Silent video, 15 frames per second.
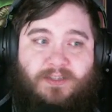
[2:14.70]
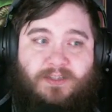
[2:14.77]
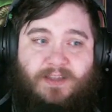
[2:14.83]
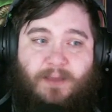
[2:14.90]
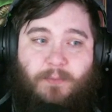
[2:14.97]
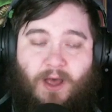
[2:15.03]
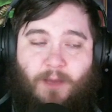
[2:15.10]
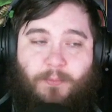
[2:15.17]

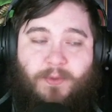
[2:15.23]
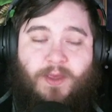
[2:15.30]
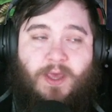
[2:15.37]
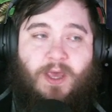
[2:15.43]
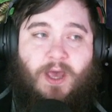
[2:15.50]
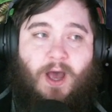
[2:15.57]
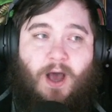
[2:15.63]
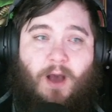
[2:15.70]
them up.
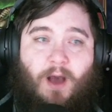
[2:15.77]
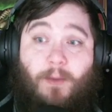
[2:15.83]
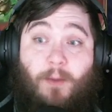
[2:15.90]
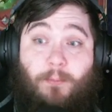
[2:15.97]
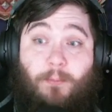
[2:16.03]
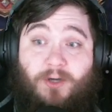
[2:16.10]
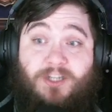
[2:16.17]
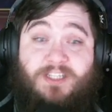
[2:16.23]

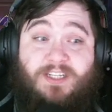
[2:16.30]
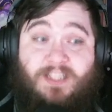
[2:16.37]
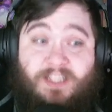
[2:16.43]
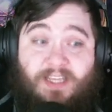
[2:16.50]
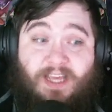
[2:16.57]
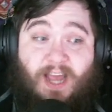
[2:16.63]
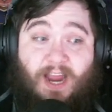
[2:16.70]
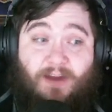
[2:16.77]

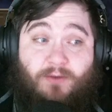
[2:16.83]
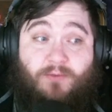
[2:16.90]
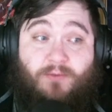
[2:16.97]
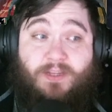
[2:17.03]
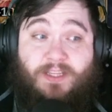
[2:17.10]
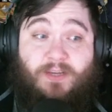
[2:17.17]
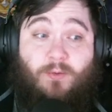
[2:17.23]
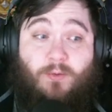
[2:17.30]
Personally, I
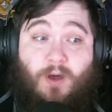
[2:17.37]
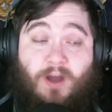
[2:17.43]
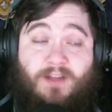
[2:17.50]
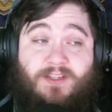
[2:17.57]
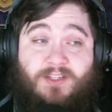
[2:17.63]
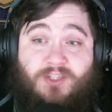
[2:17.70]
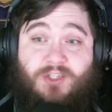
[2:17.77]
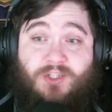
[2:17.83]
really
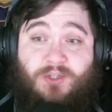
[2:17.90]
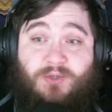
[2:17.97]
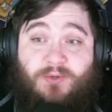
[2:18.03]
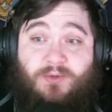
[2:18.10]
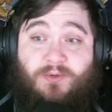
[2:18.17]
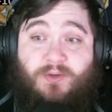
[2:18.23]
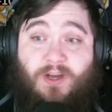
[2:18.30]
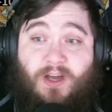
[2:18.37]
want
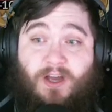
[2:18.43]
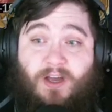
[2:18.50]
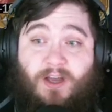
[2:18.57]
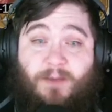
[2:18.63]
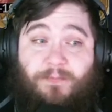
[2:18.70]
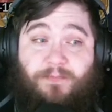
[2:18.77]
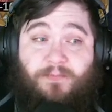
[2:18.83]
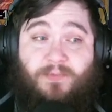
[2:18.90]

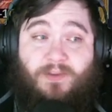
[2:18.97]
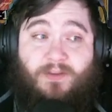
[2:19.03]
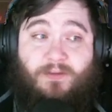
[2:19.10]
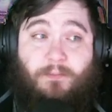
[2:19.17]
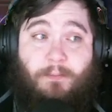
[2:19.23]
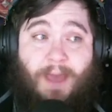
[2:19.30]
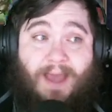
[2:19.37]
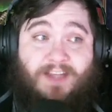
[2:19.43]
to
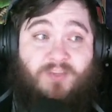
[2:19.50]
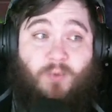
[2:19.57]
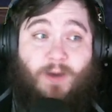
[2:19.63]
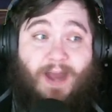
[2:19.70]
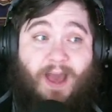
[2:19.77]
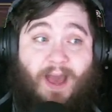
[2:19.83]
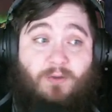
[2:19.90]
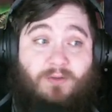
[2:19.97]
max one
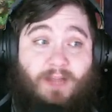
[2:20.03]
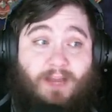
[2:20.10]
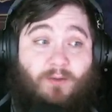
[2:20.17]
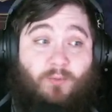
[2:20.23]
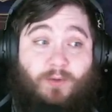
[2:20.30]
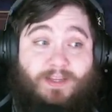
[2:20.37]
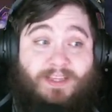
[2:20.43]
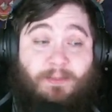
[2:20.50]
out, like,
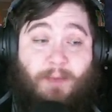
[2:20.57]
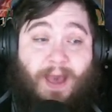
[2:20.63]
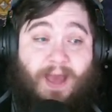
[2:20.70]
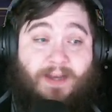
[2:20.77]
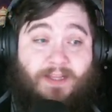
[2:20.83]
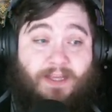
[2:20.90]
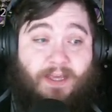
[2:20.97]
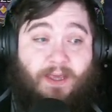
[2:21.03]
really
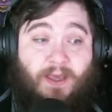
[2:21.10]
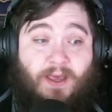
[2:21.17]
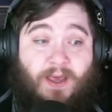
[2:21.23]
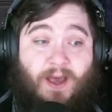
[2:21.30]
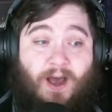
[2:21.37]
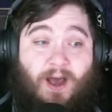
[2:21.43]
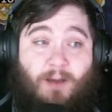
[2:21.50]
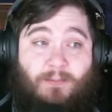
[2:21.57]
badly.
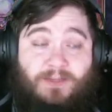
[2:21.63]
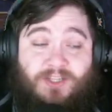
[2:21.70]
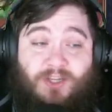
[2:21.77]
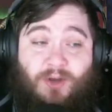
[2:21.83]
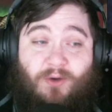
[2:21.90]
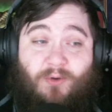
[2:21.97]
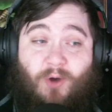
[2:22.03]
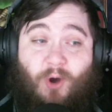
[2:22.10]

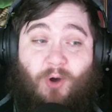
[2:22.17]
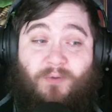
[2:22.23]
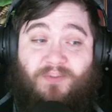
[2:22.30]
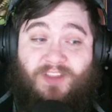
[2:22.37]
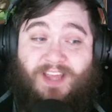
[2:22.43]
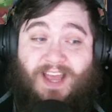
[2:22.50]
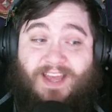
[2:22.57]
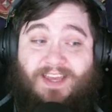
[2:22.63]
So
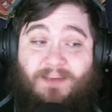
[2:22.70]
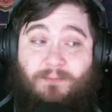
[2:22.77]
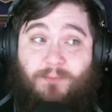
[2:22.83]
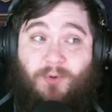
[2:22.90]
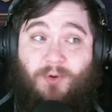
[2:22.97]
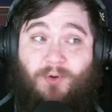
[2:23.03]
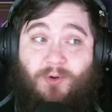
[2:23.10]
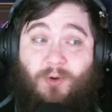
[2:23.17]
hopefully I can
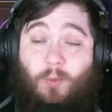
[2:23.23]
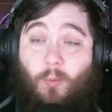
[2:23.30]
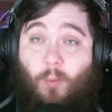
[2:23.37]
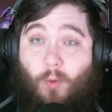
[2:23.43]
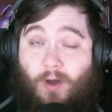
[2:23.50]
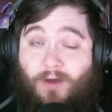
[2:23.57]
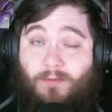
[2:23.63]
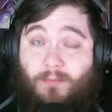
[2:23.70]
pull
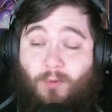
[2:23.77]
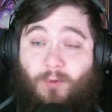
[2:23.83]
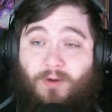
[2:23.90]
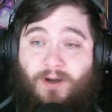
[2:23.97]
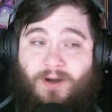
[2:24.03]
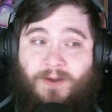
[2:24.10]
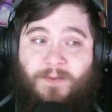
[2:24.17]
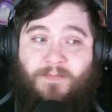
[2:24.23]
1
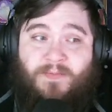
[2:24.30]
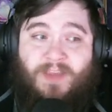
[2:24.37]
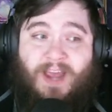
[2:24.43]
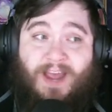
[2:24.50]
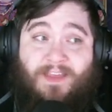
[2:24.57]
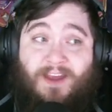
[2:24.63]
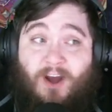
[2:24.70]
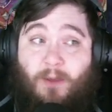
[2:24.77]
more,
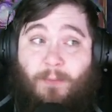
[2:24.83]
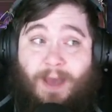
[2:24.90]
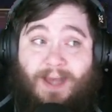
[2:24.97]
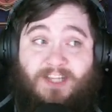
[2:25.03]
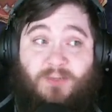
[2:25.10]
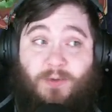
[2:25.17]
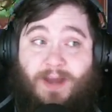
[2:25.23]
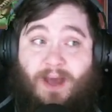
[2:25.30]
and then I'll
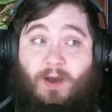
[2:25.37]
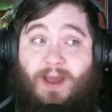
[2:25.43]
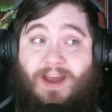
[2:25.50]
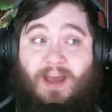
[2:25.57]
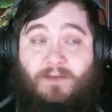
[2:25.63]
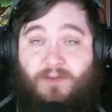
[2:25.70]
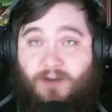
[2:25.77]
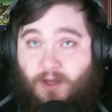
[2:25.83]
max one out and
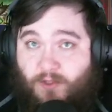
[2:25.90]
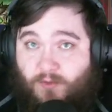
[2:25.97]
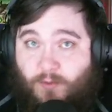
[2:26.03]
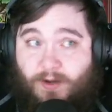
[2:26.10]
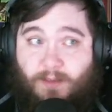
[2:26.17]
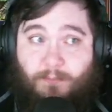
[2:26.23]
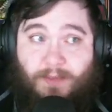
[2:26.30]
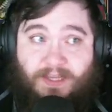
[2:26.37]
have another
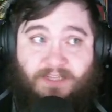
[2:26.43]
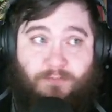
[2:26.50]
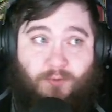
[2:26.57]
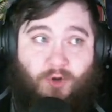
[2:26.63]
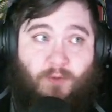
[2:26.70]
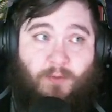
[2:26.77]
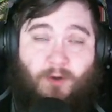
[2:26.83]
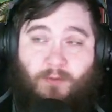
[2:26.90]
one at base
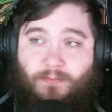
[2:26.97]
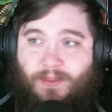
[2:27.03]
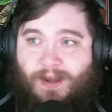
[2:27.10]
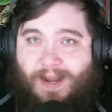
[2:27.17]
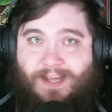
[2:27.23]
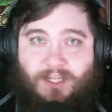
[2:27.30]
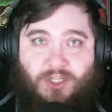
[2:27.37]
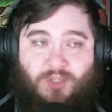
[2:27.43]
promo, and
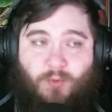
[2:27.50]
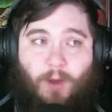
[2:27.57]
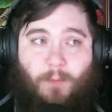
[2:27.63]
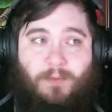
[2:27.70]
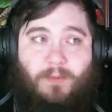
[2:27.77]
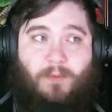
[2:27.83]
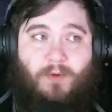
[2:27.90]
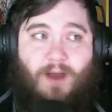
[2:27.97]
I can
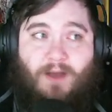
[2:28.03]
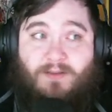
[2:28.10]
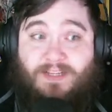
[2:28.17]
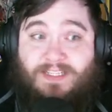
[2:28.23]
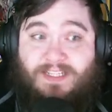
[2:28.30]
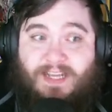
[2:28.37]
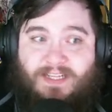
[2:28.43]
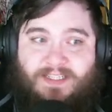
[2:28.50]
swap them around
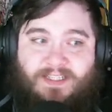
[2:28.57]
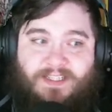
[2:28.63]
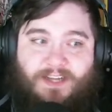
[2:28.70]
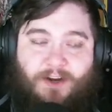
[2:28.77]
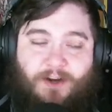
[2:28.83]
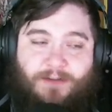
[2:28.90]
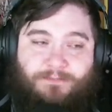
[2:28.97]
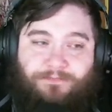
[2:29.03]
as
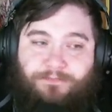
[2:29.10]
necessary.